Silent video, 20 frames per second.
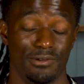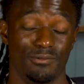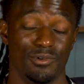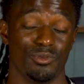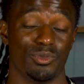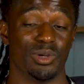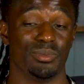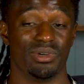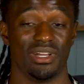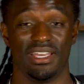
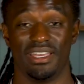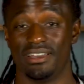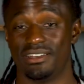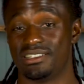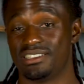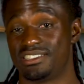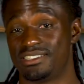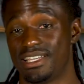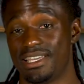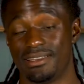Remember,
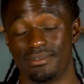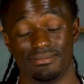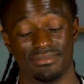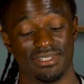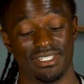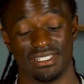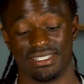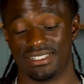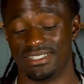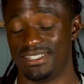L-shape
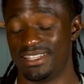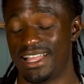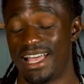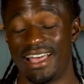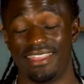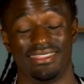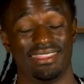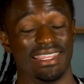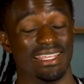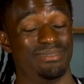is
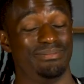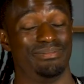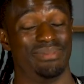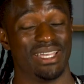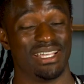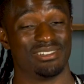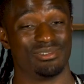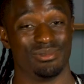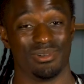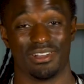not the
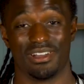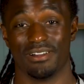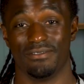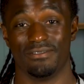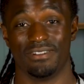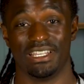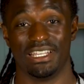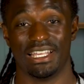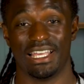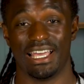best
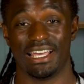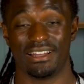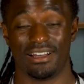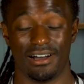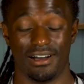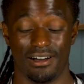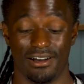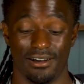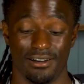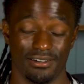recovery at
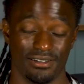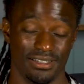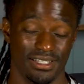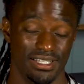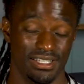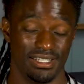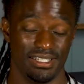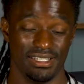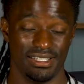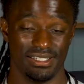all.
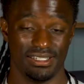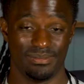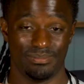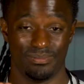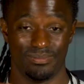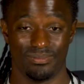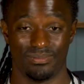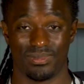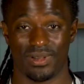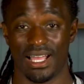It is
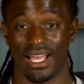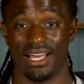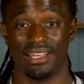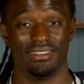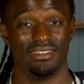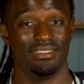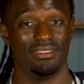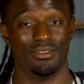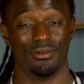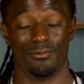
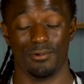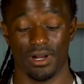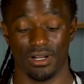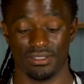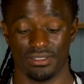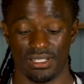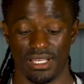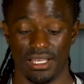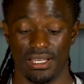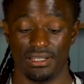kind of the
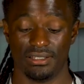worst.